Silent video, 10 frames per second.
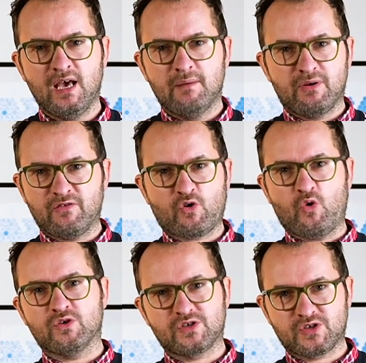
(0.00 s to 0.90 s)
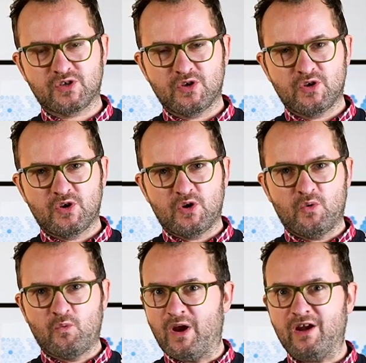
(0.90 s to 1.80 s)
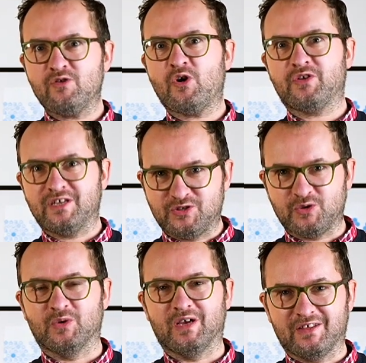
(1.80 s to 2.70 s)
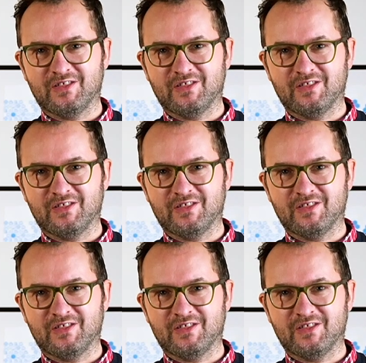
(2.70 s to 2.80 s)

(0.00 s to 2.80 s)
But of course, we're not enjoying